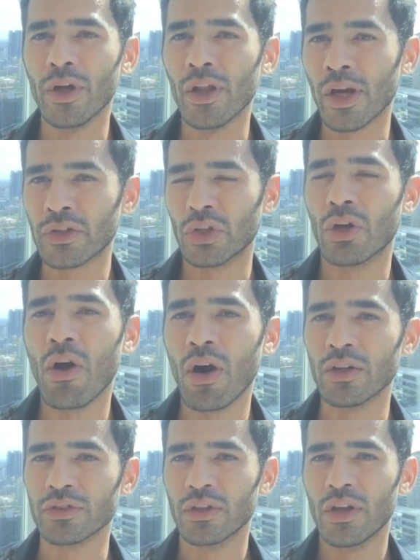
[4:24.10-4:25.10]
electric
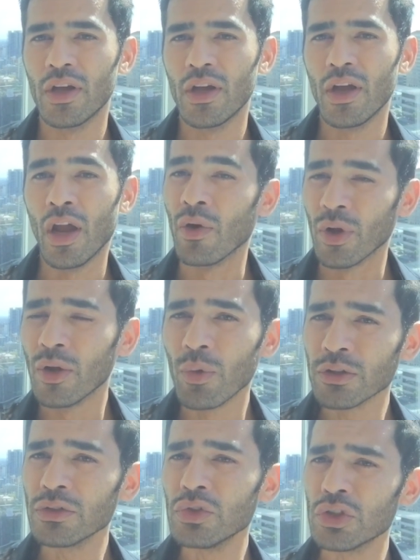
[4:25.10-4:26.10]
cars. He
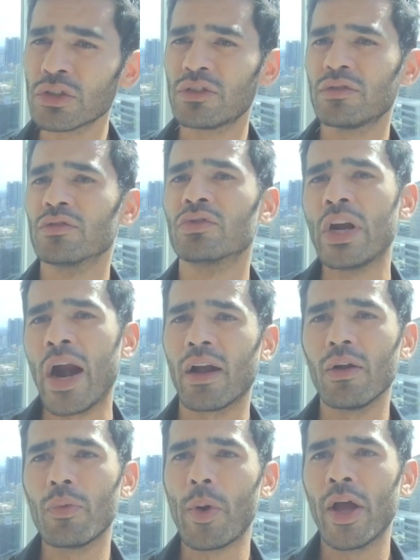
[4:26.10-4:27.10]
wasn't just
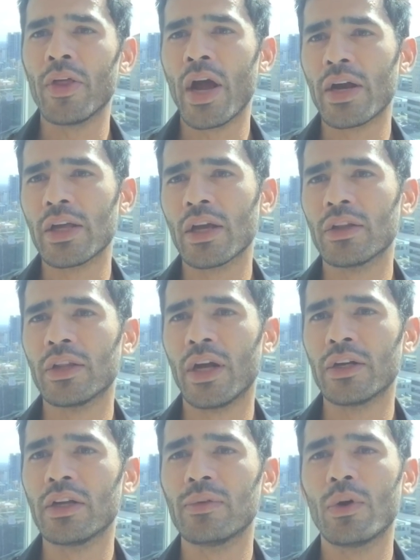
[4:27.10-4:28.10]
rattled by the idea
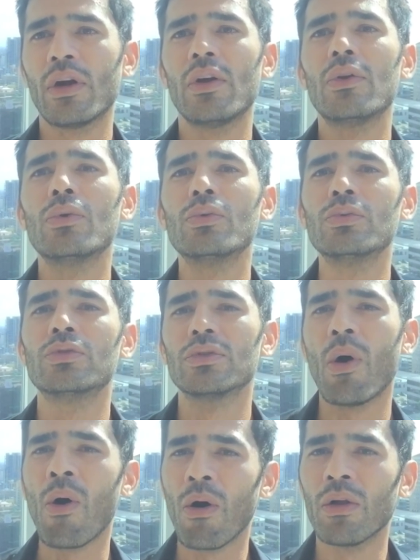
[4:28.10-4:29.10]
that he would
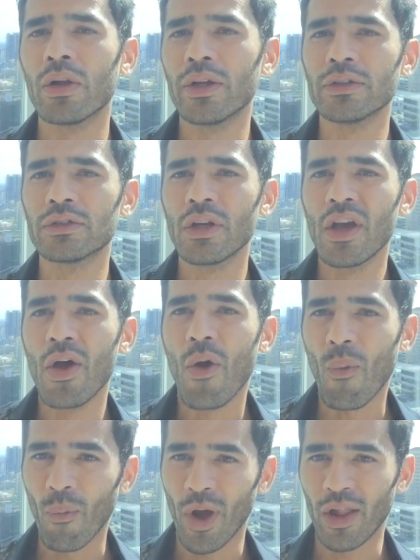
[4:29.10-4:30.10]
lose all his
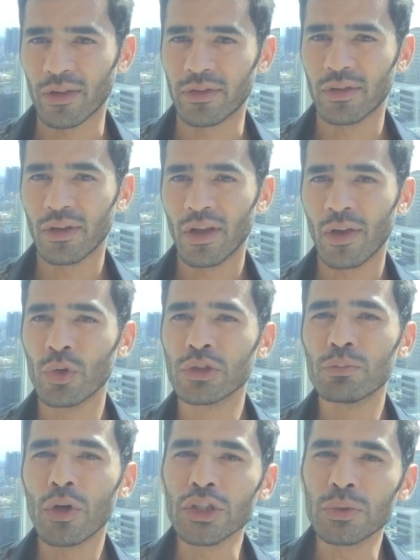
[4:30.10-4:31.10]
wealth. He
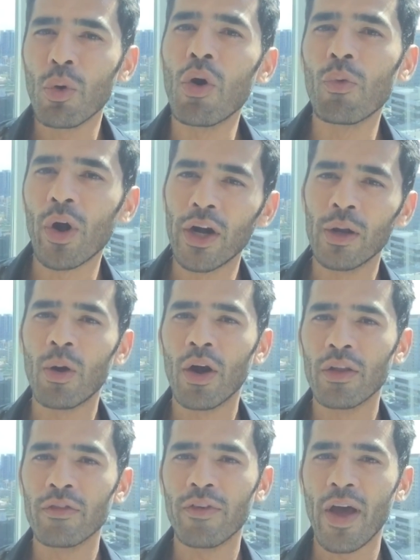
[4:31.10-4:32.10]
was much more worried
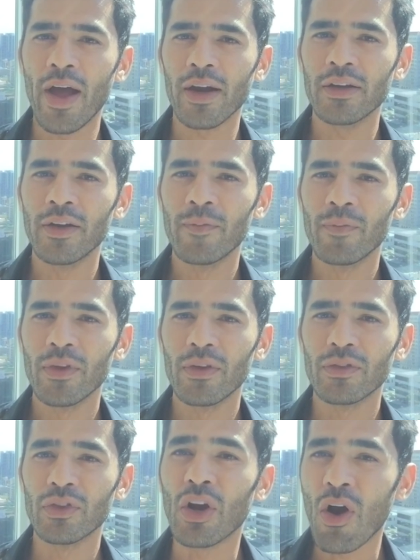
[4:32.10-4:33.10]
about
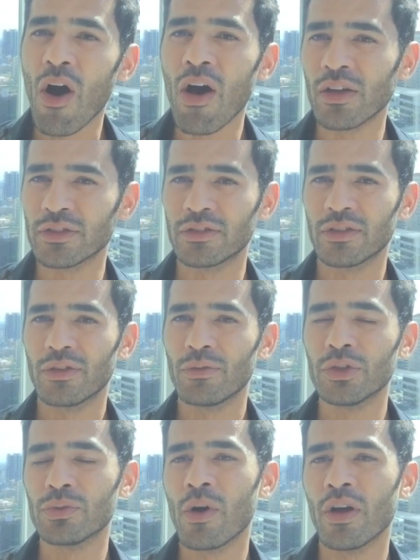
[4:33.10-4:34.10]
the cause,
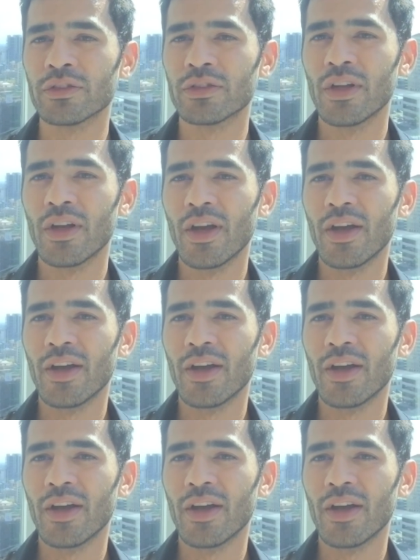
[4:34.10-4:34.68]
which was